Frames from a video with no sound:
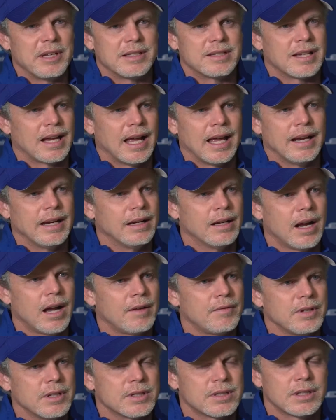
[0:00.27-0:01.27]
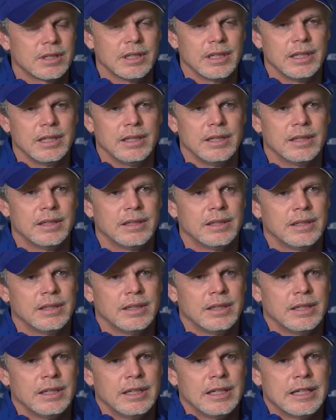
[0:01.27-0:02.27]
excited. Obviously,
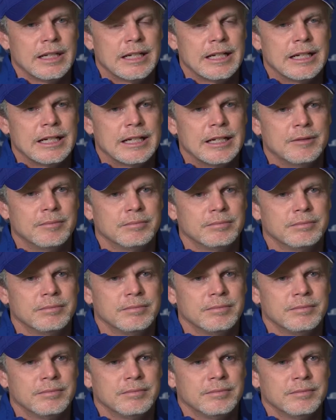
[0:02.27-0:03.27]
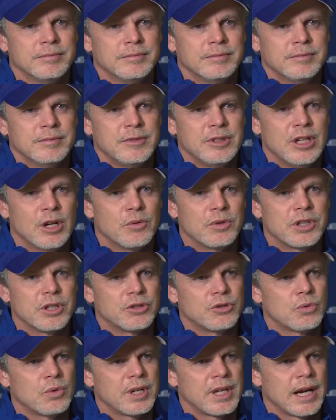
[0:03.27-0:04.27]
you know, with
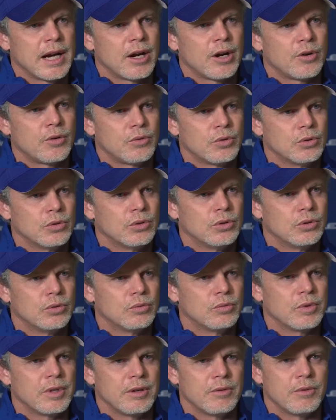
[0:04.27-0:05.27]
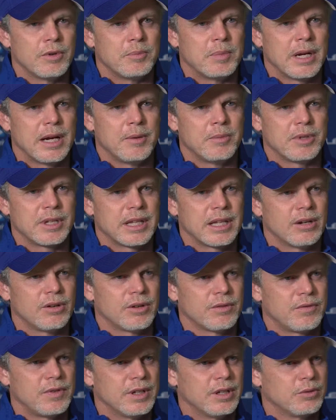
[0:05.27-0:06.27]
the 20-hour rule, we've been able to get
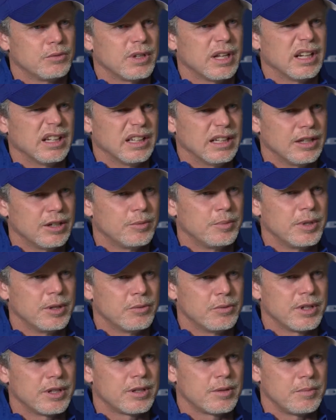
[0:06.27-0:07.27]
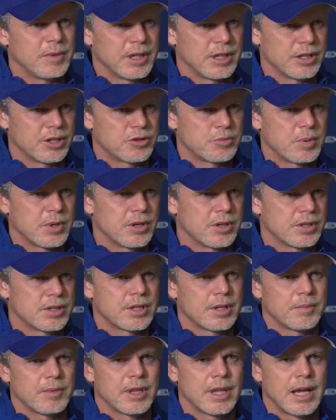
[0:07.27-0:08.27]
on the field a little bit with them and experience
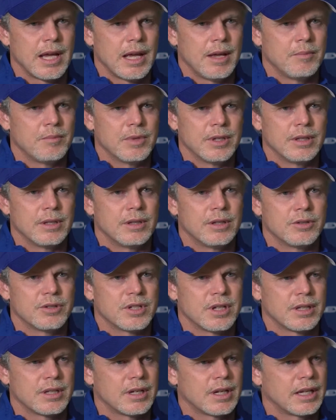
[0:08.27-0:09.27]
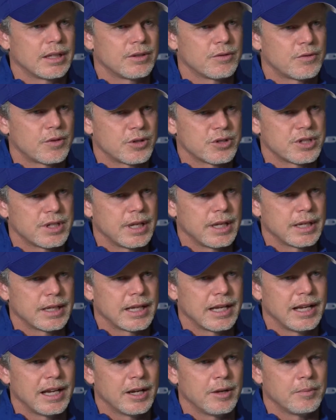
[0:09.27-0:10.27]
some of that, but there's nothing like the first day of
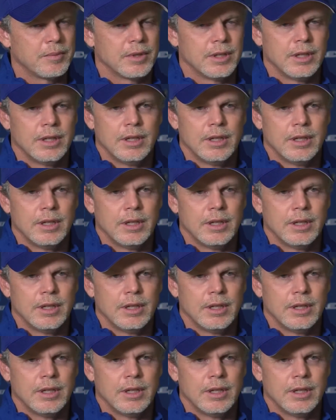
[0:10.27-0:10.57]
camp.